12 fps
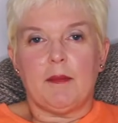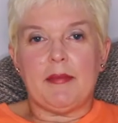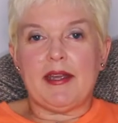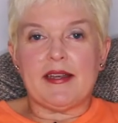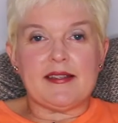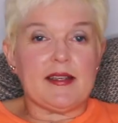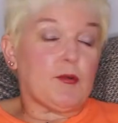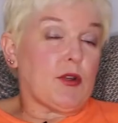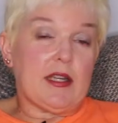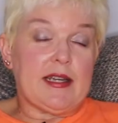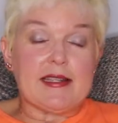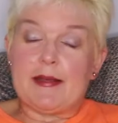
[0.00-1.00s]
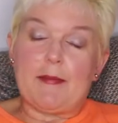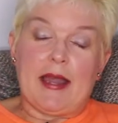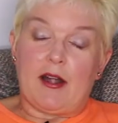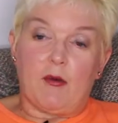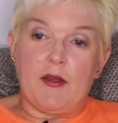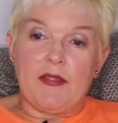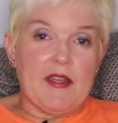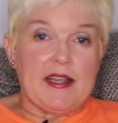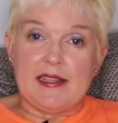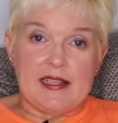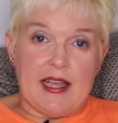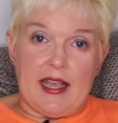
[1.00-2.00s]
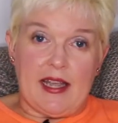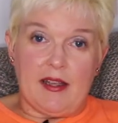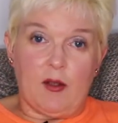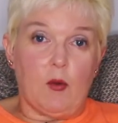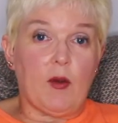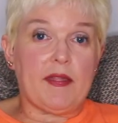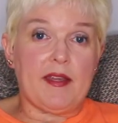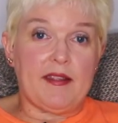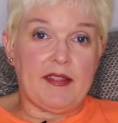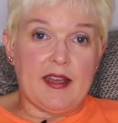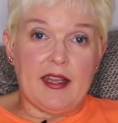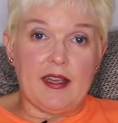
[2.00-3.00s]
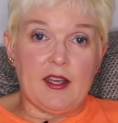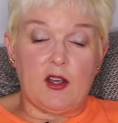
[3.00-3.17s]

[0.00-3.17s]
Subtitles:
Because it really doesn't matter what they say, what they think.